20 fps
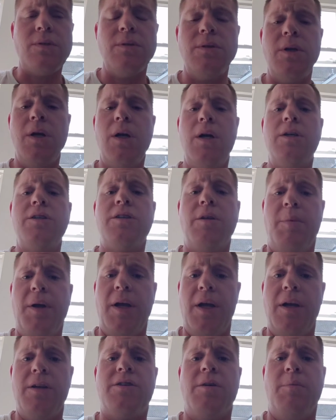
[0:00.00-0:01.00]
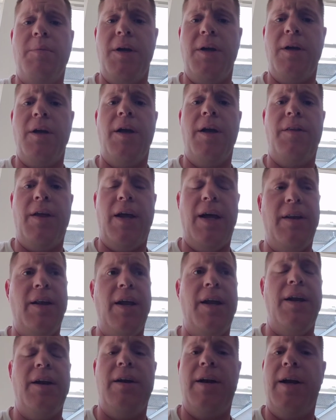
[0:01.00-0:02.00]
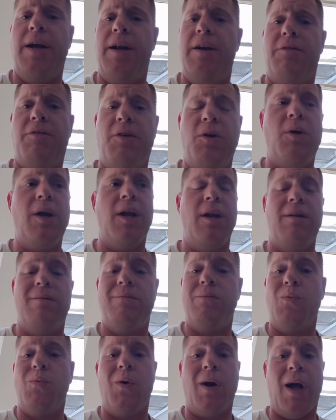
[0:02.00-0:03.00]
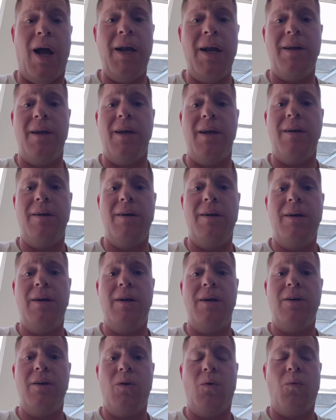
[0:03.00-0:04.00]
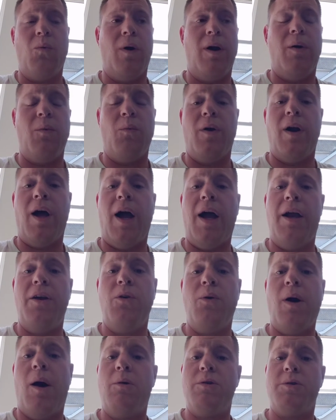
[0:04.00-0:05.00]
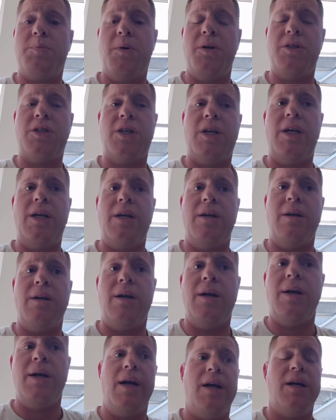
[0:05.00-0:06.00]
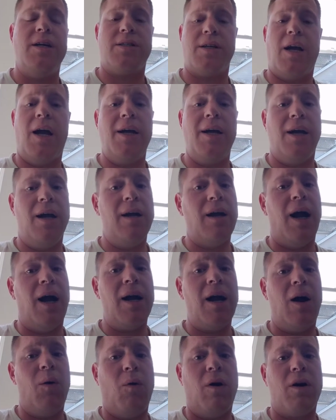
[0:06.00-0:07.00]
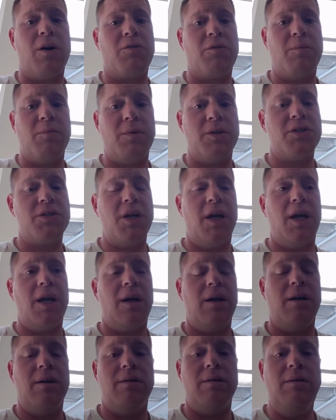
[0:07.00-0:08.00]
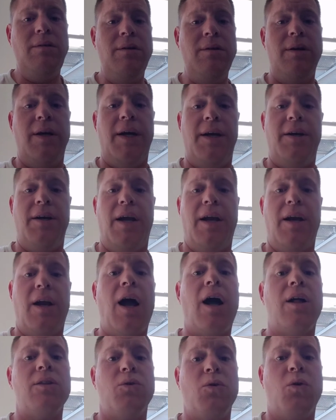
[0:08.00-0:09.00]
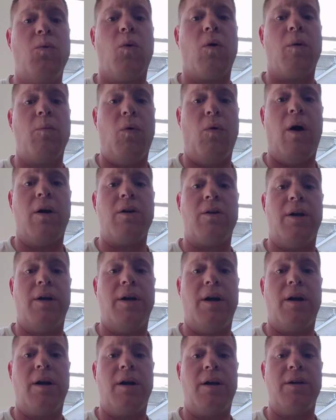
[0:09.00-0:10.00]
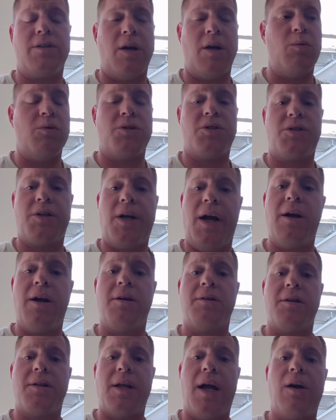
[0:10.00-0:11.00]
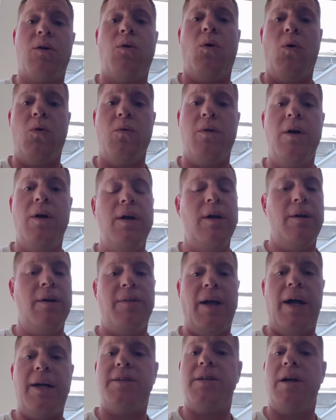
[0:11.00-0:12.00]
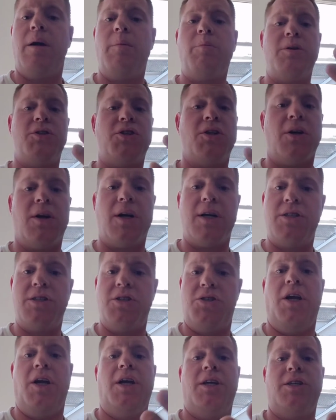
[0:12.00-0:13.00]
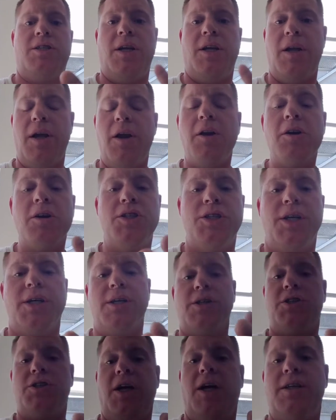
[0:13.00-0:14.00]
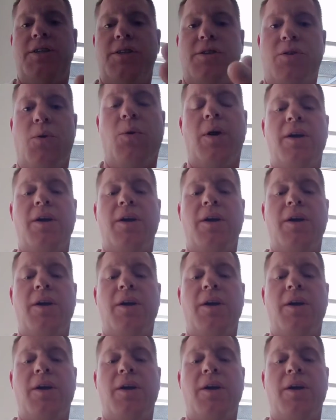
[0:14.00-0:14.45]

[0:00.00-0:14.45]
to be, and if you can, what I did when I knew I was pushing it, is I got water from the sink and got lukewarm water in there, because I was scared that temperature exchange, that energy exchange is going to